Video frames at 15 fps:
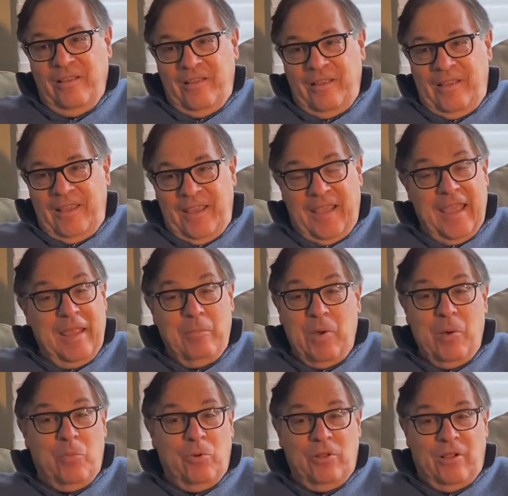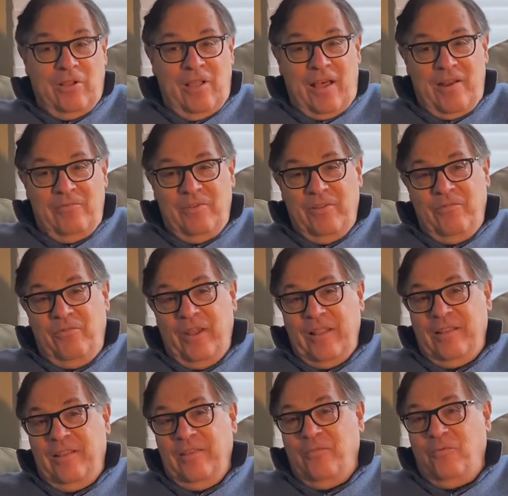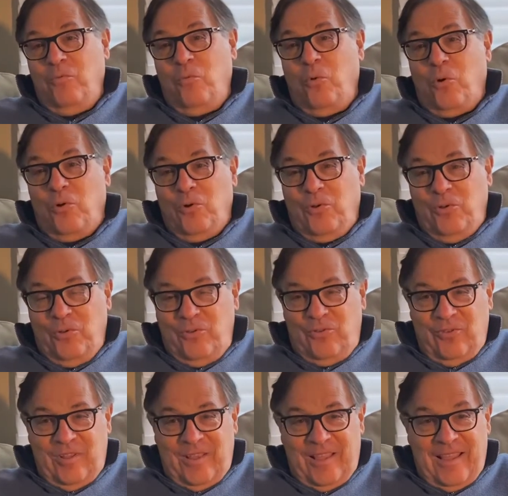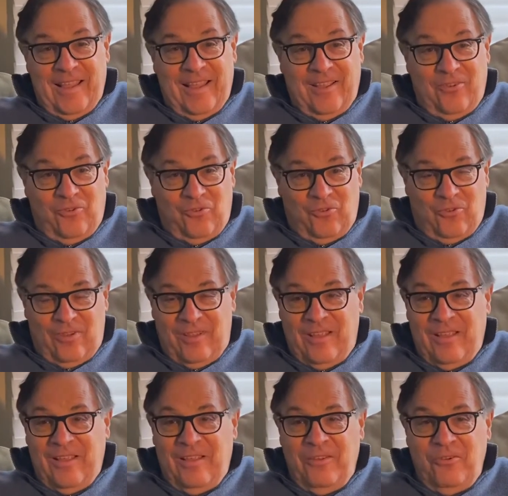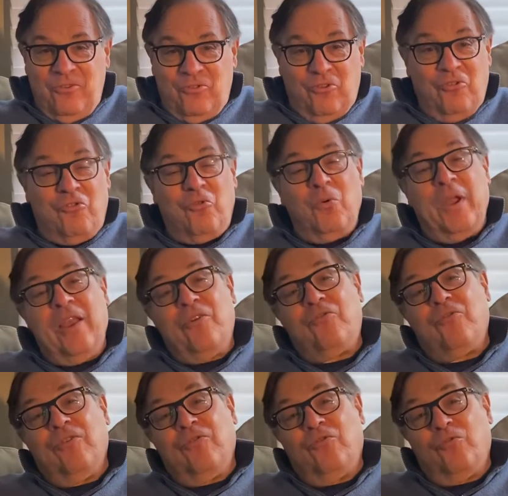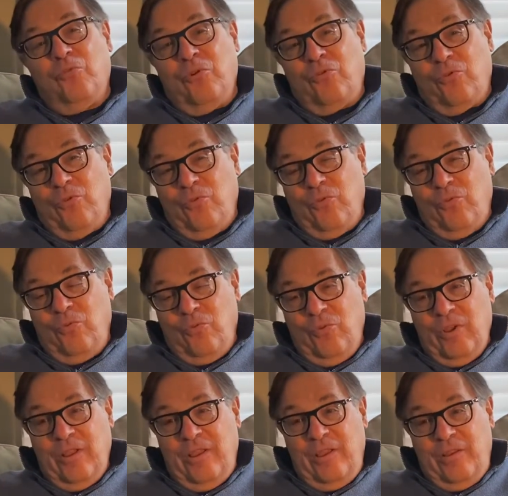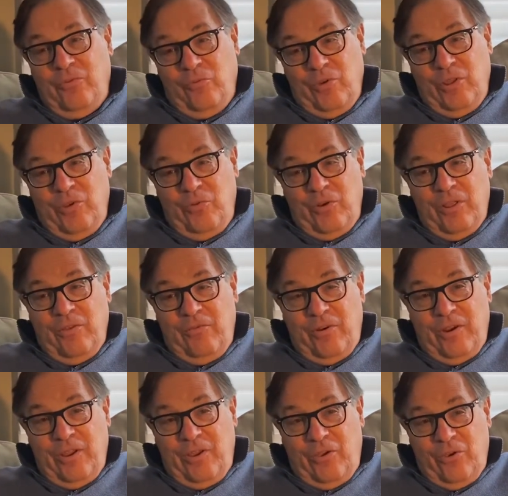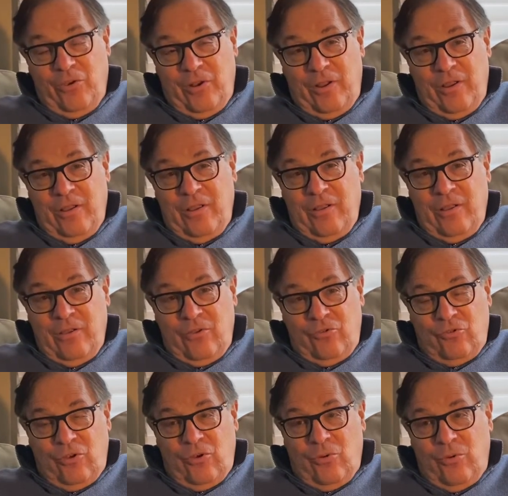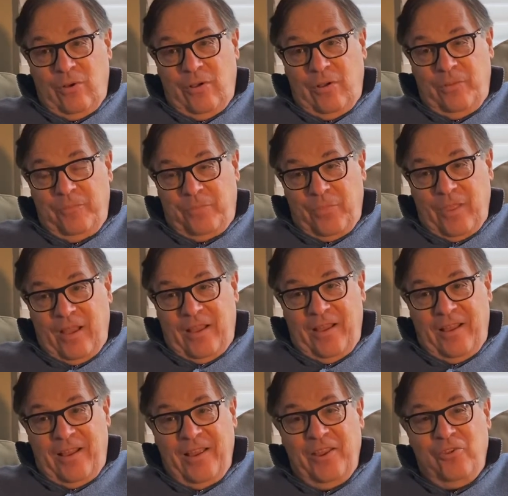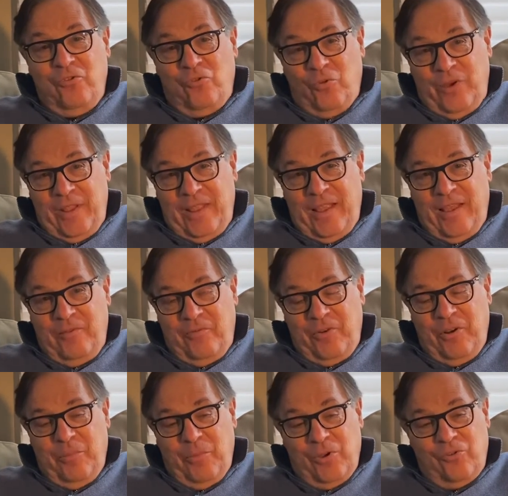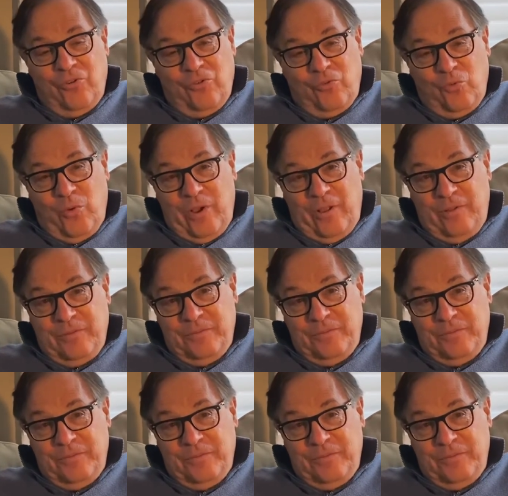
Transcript: he came up with a lot of inventive worlds and things and situations which were really very good. So I enjoyed that very much as well.